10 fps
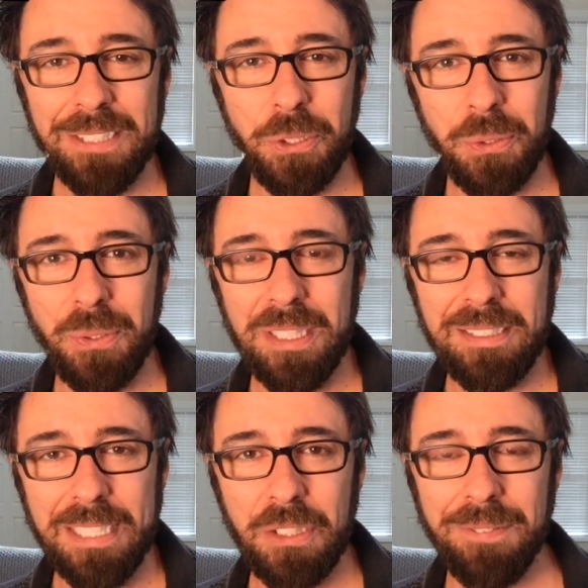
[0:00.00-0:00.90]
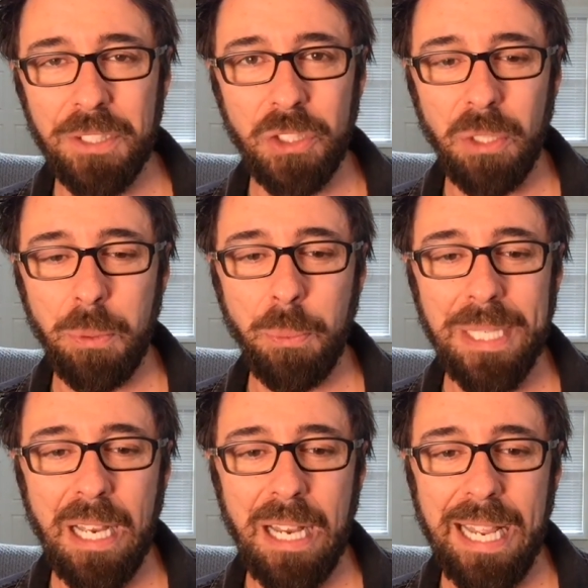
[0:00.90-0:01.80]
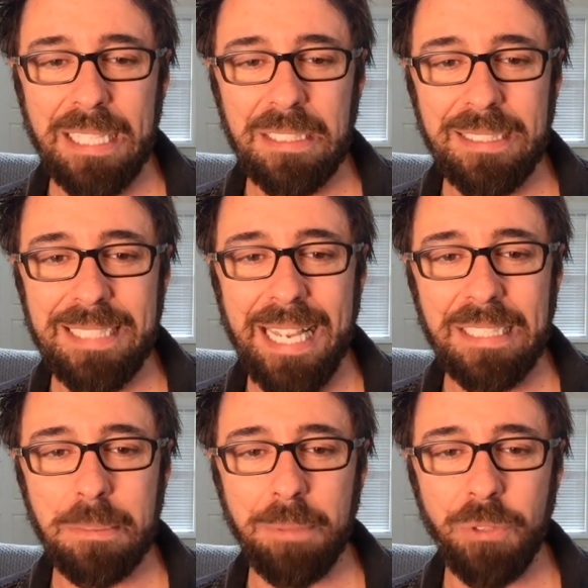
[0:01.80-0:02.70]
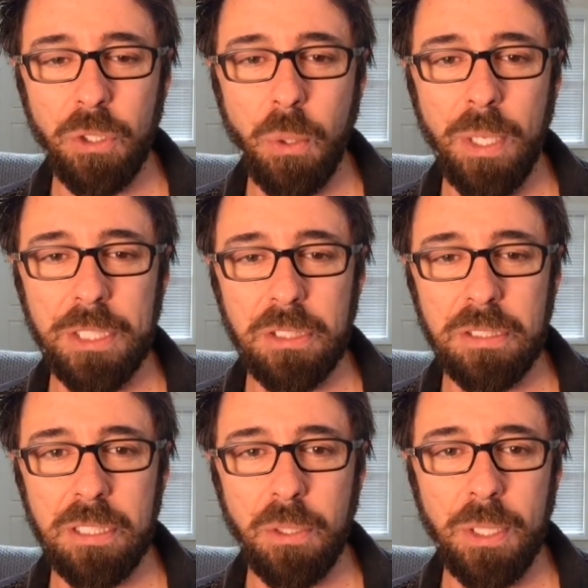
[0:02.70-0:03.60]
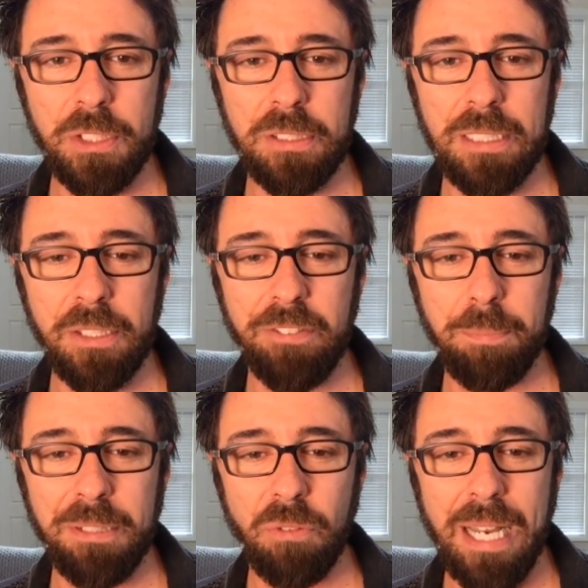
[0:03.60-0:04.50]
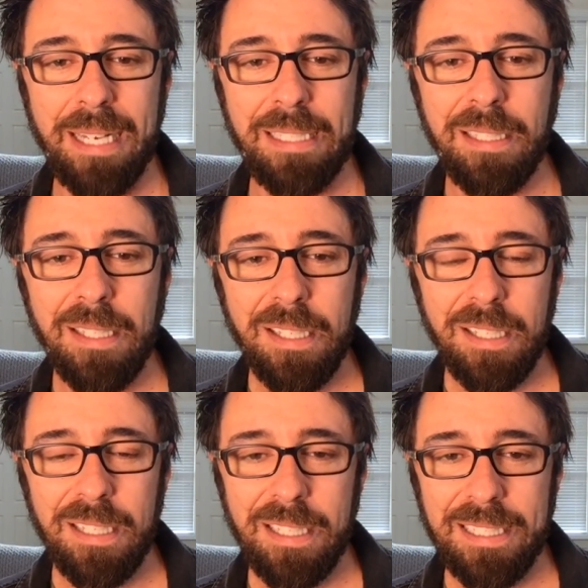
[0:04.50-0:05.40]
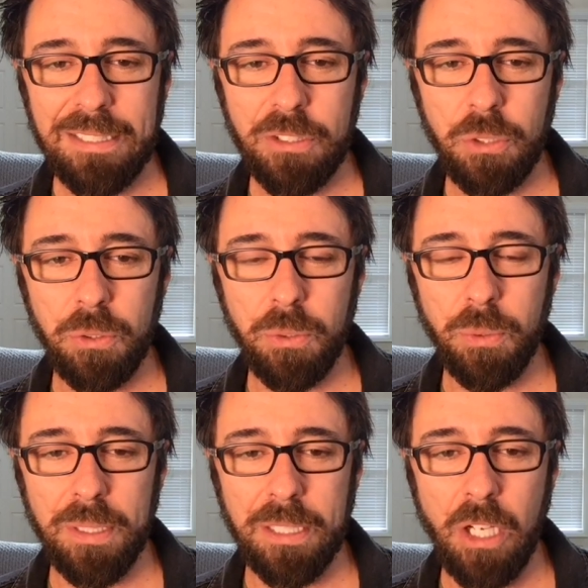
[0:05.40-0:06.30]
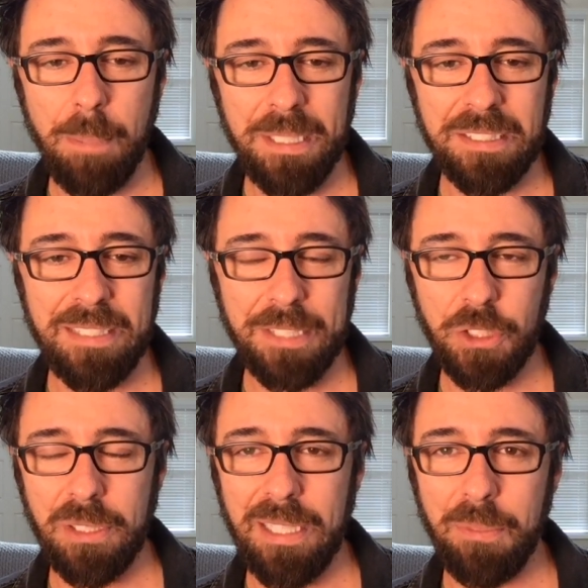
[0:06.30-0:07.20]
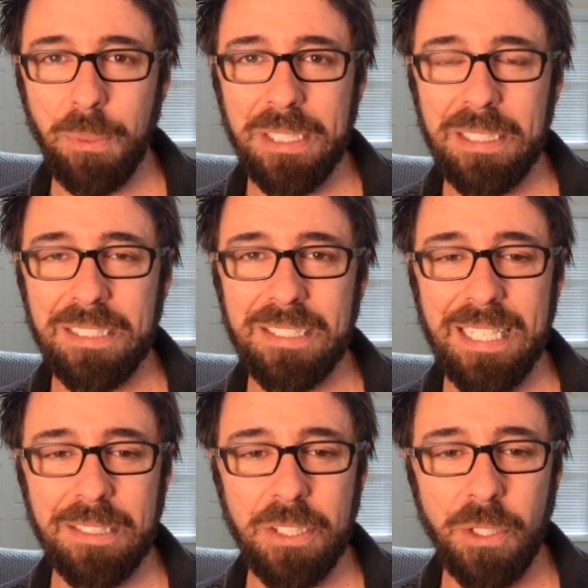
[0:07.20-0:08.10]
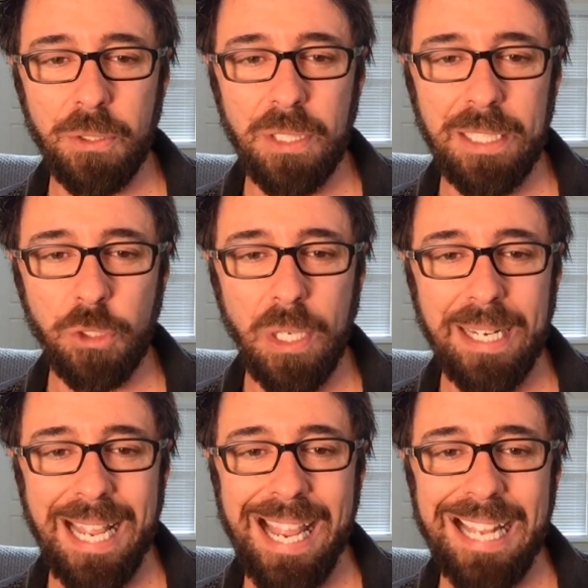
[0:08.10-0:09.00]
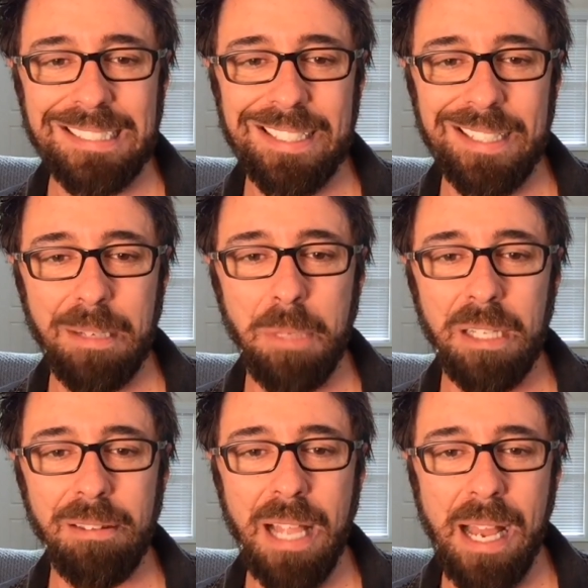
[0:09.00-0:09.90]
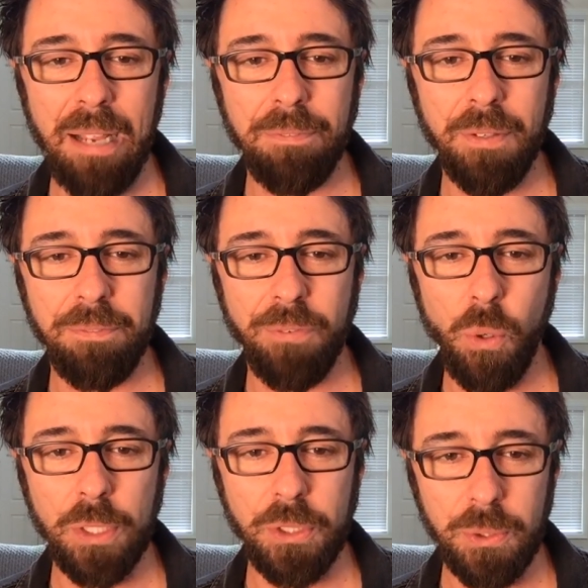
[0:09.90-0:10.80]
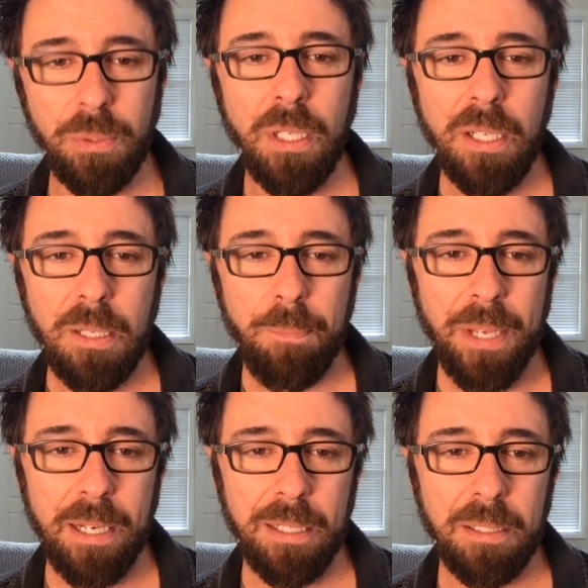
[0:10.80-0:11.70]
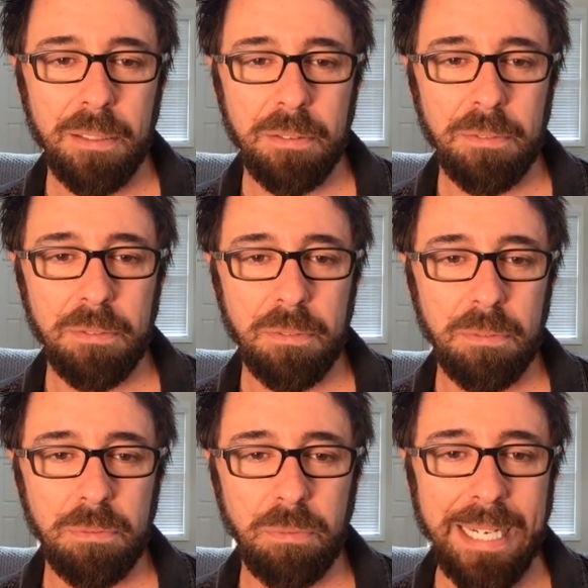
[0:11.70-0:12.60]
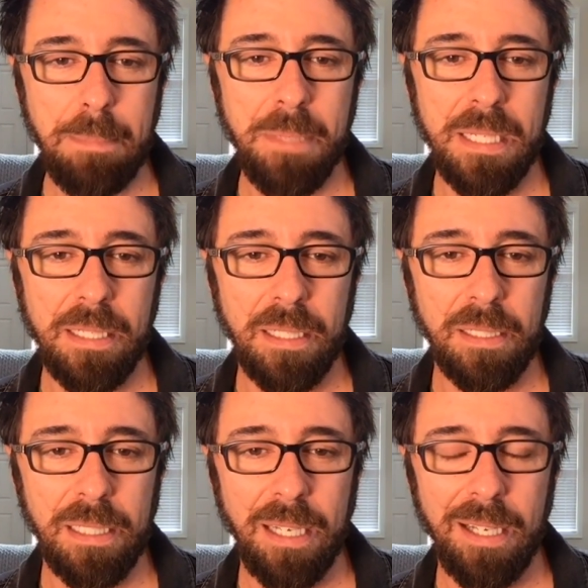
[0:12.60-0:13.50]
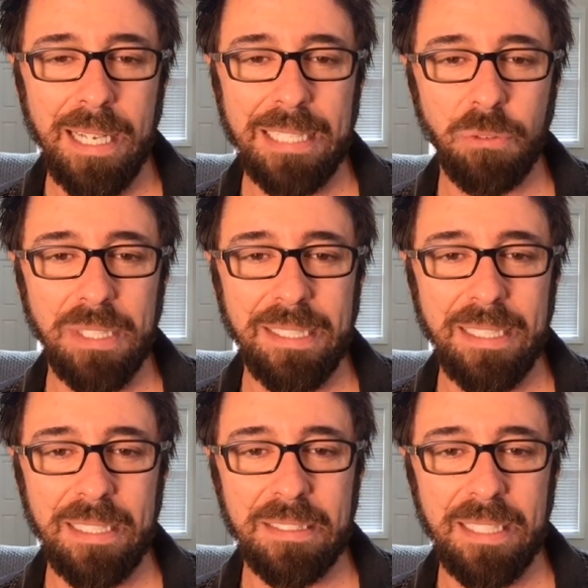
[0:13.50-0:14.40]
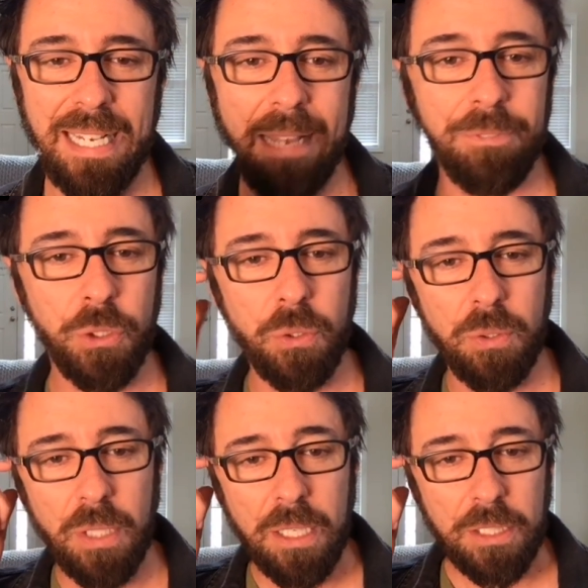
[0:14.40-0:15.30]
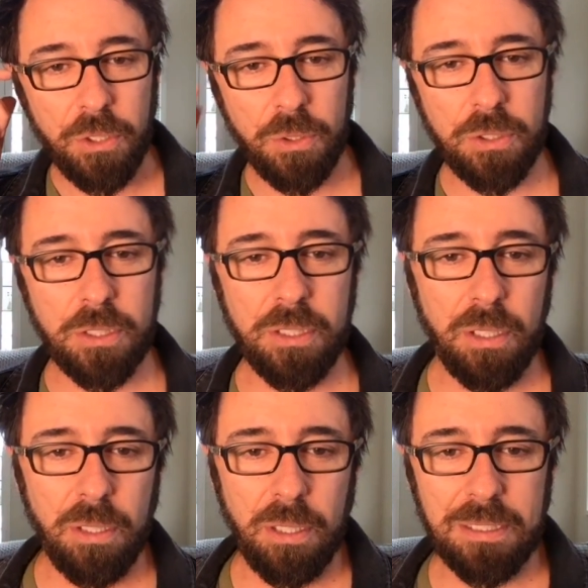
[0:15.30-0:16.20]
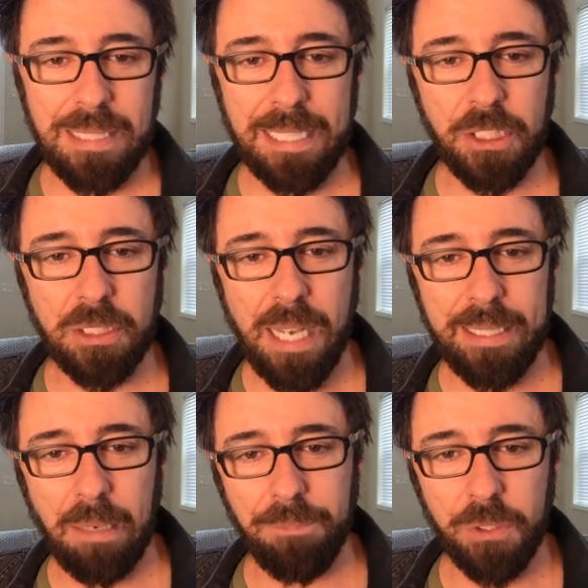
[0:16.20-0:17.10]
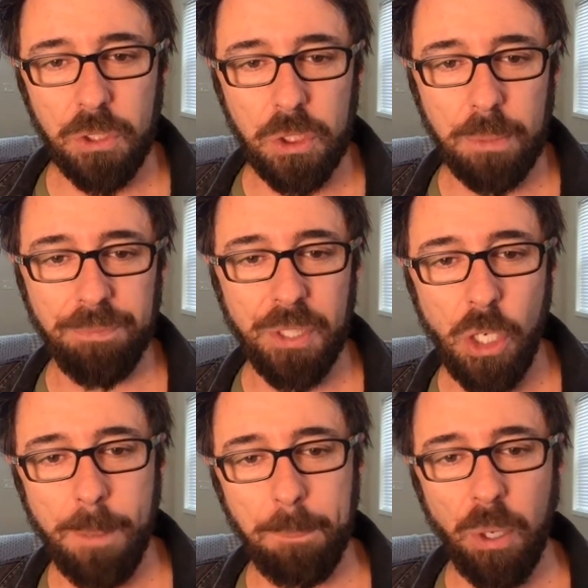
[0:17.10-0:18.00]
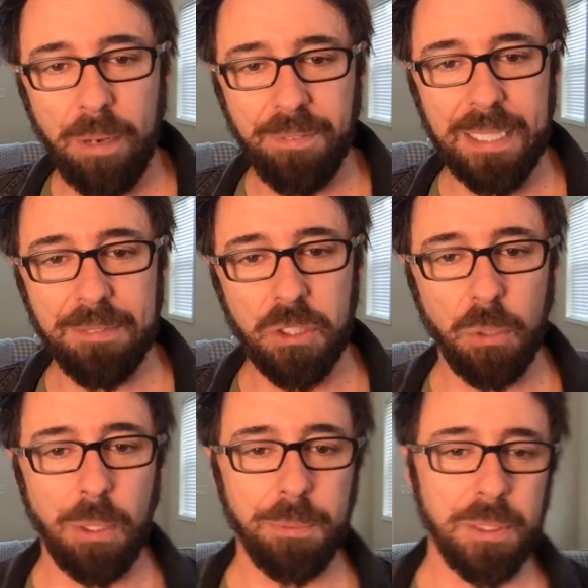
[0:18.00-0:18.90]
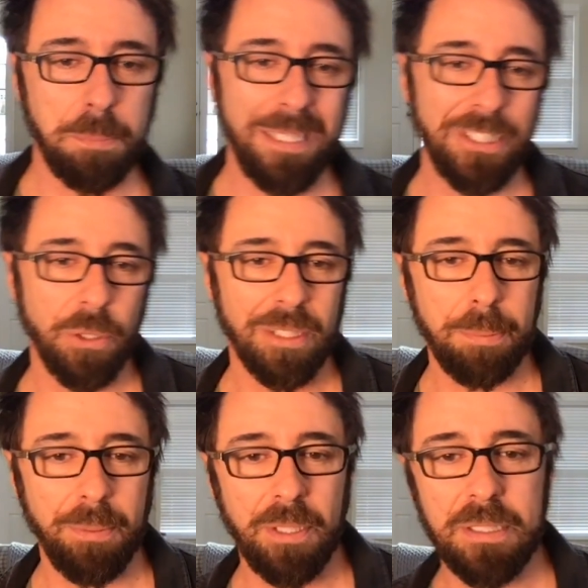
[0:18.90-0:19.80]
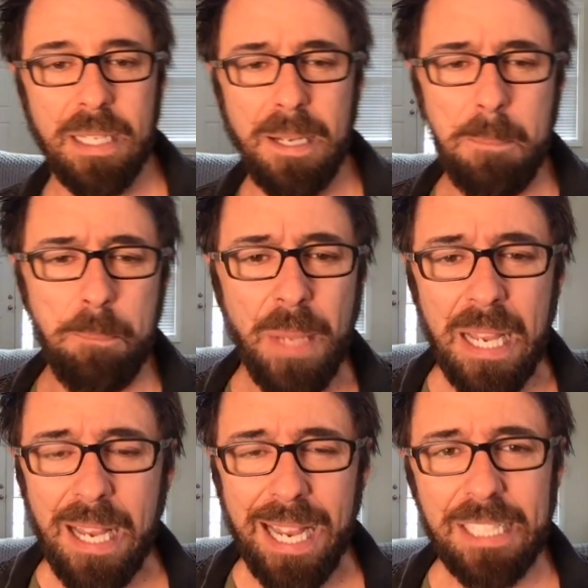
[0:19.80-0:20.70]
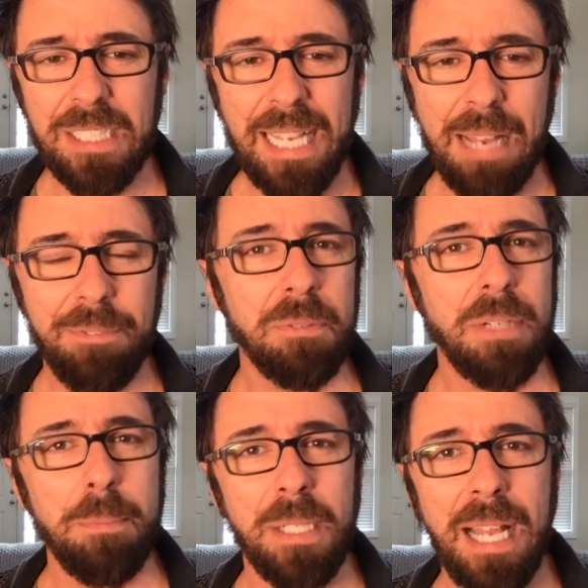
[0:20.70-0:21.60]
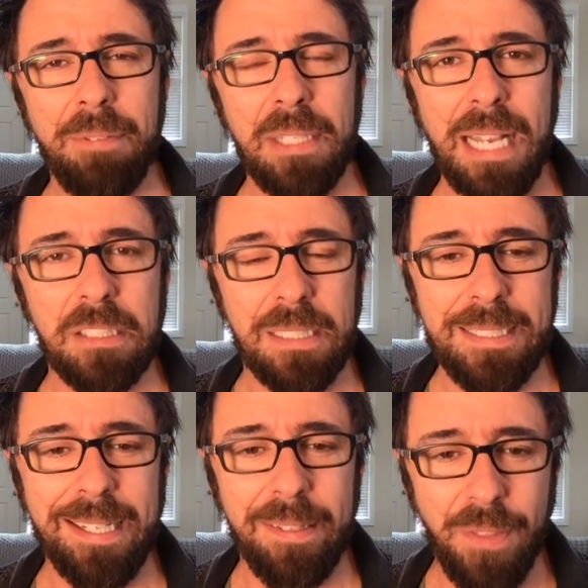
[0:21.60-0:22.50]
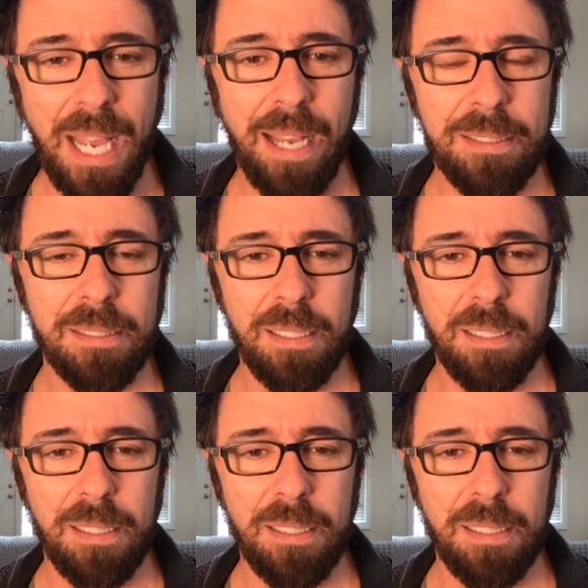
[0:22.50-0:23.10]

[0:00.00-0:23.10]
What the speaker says: to the section of the show where I actually take some of your questions, the questions that you've been writing, into the comment section, and we discuss those and I try to answer them live for you. Raymond has written in and said, have you used / signed up for YouTube for nonprofit? If so, what has been your experience? I actually haven't, Raymond. I haven't actually done that.